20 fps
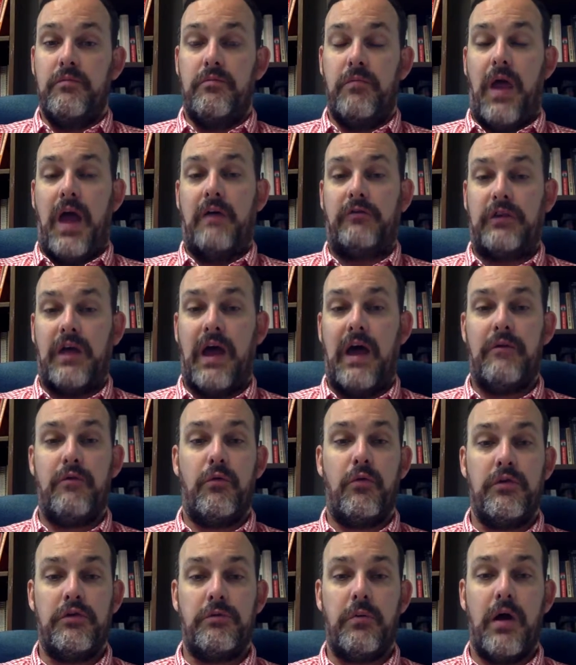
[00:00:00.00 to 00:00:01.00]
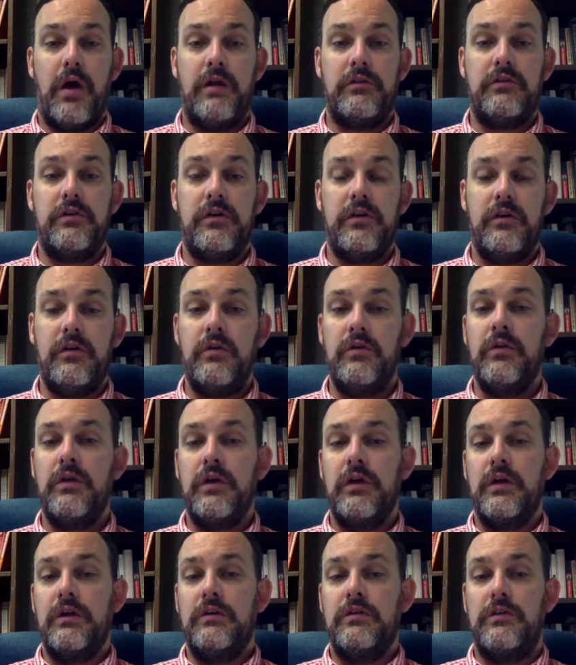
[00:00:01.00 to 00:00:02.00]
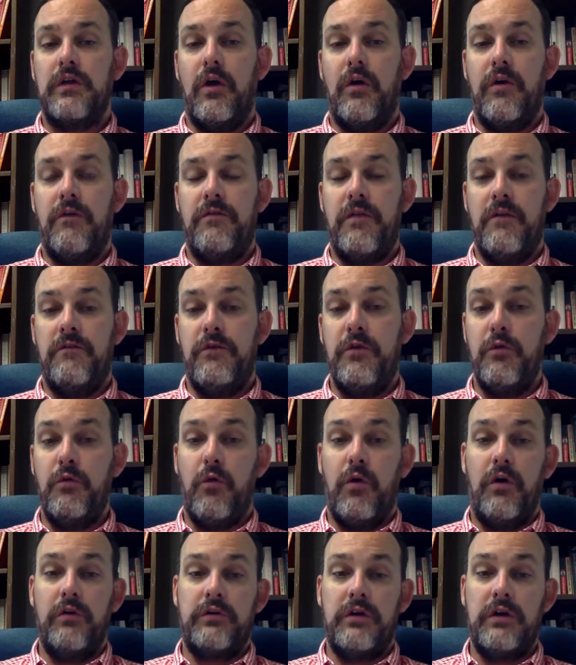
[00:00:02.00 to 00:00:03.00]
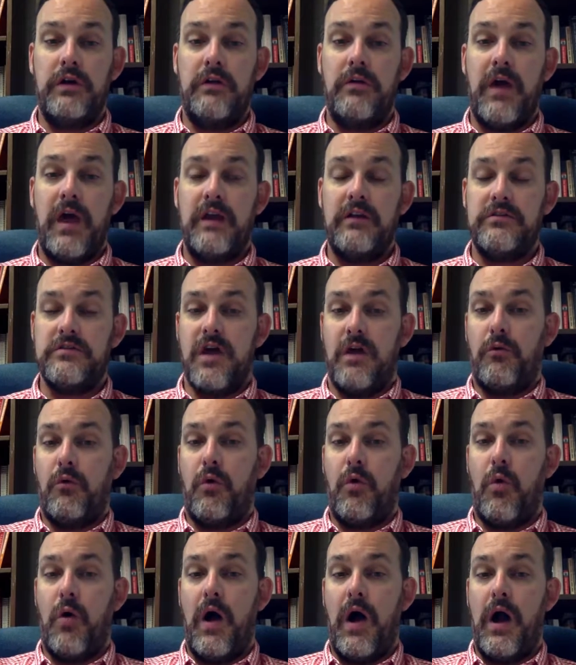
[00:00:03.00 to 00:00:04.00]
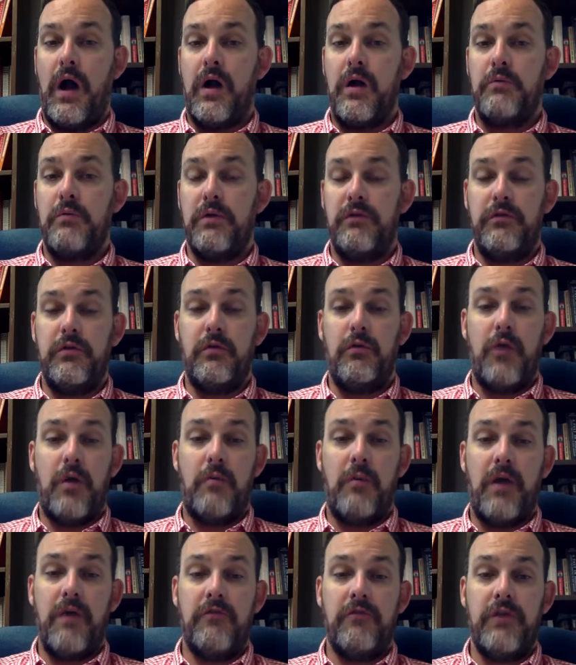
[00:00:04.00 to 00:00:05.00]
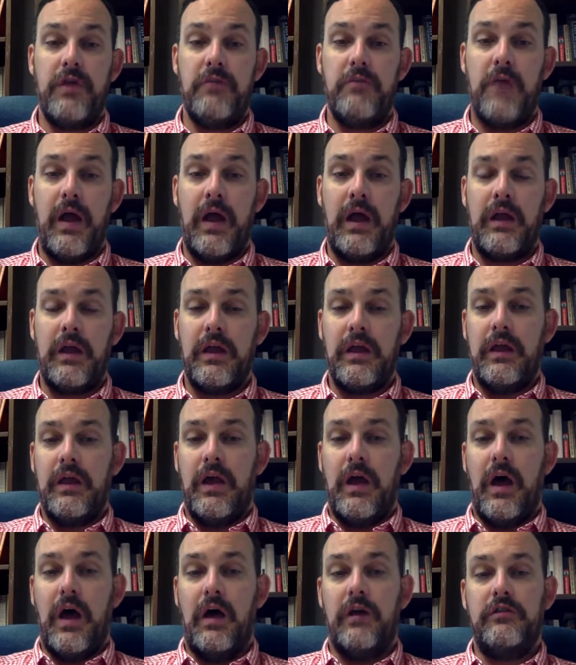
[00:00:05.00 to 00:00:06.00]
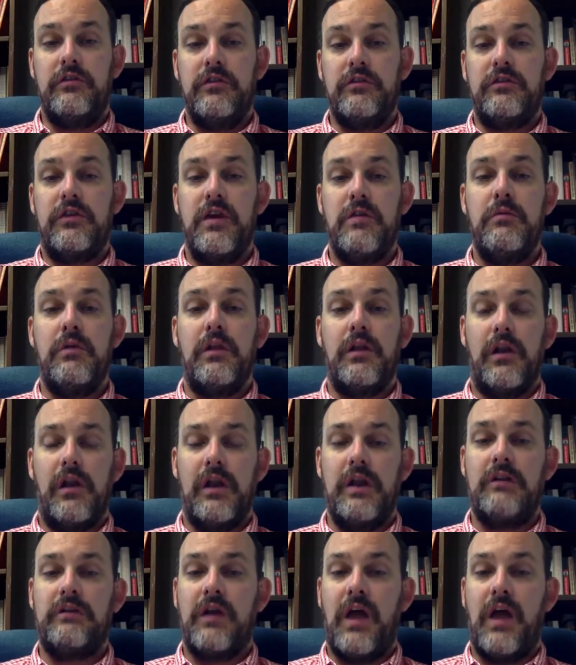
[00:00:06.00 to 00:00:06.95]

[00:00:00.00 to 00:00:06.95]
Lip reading: have time to respond to you. So if you want to do that, it's not required. But if you want my feedback, just give me a little lead